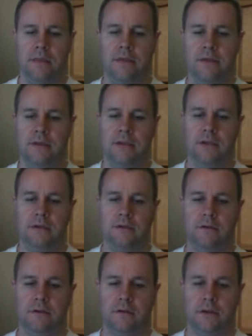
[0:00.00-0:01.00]
And then
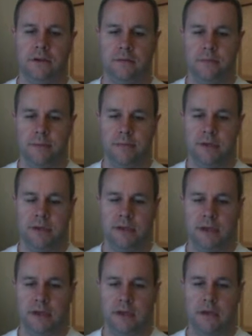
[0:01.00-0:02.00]
here, I do my p
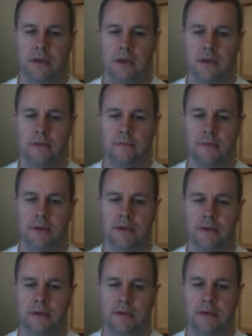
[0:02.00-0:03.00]
tag,
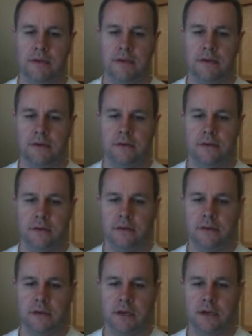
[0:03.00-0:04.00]
Bailey
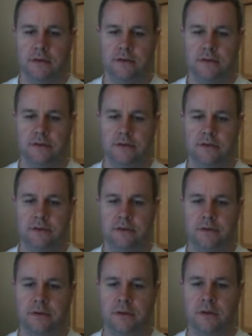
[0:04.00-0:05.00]
catching
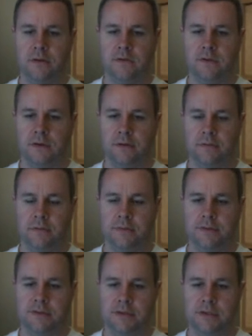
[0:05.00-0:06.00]
some
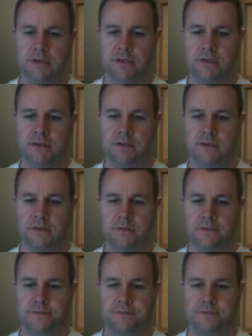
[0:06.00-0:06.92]
Z's.